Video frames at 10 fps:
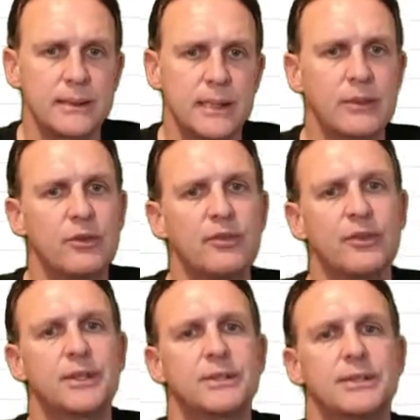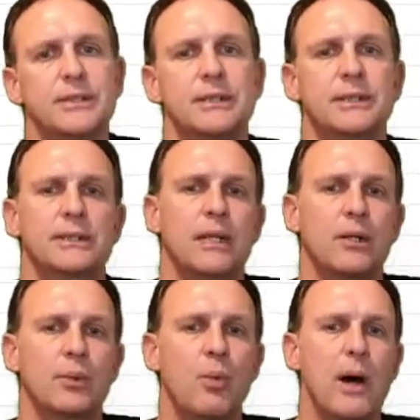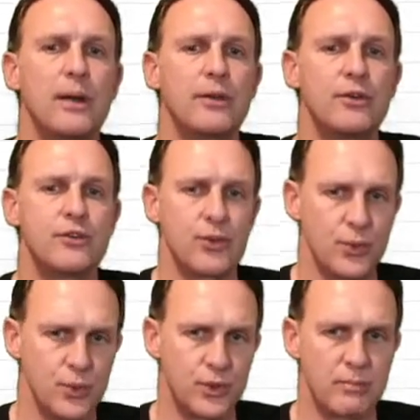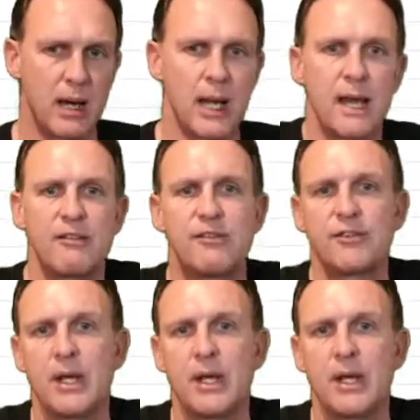that refers to the cell 1, 2 to my left.